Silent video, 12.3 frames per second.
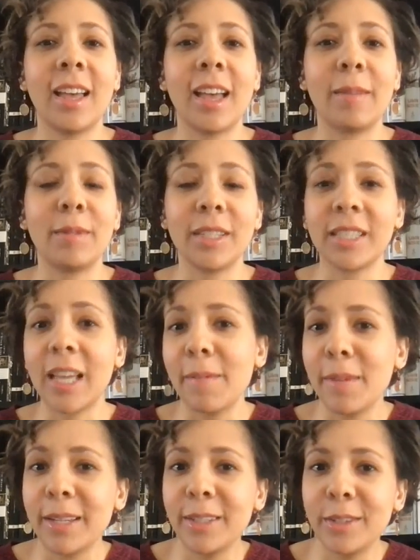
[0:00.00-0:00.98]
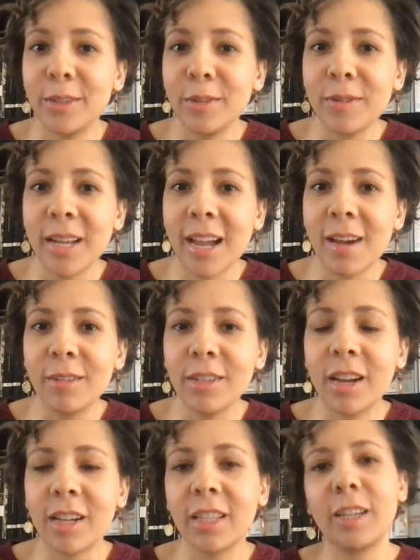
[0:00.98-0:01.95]
I'm just coming to you now
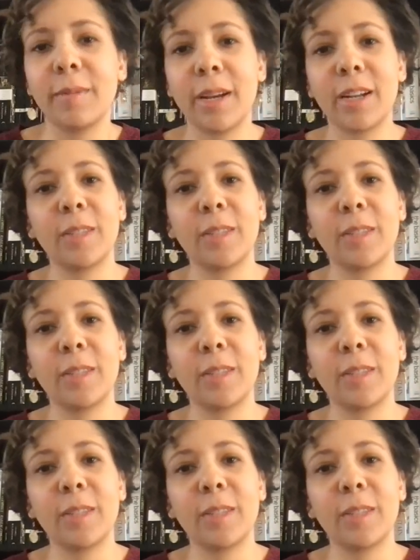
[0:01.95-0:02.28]
talking about